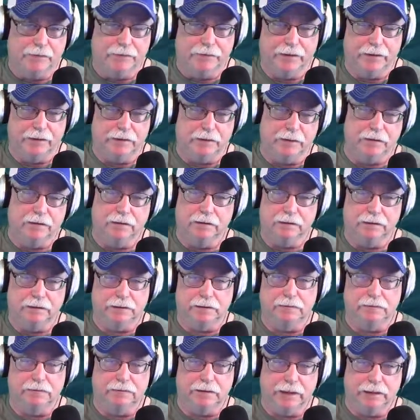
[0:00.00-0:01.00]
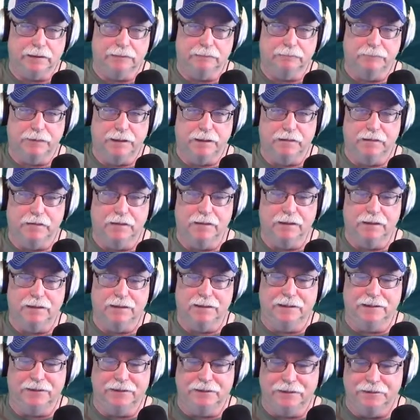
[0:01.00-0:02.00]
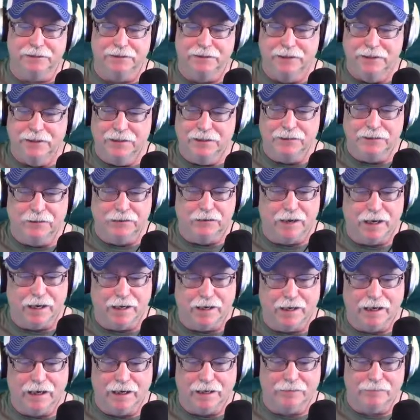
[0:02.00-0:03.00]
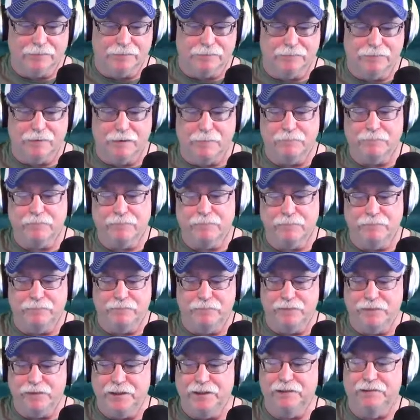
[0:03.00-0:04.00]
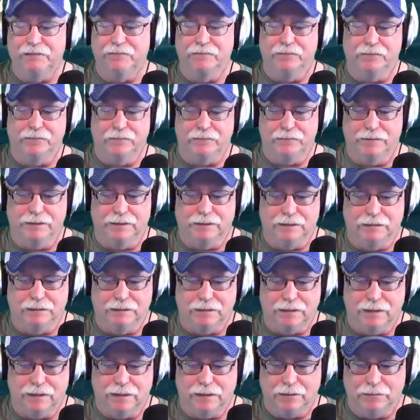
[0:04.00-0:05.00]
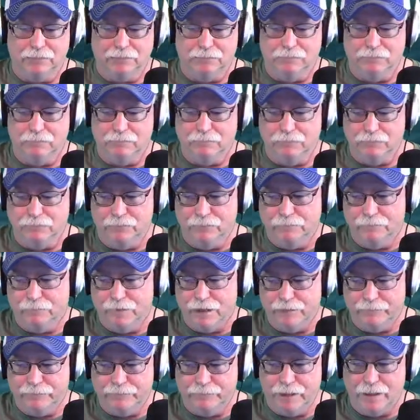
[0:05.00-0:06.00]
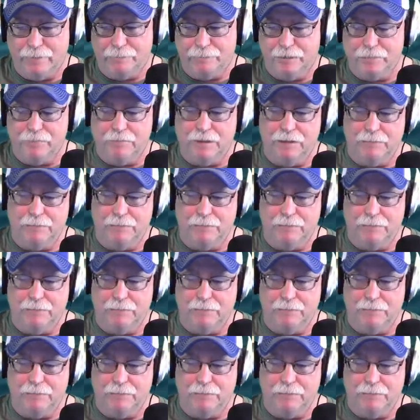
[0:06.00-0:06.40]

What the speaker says: think they just seem to taste better. I grew up fishing for these things with my family,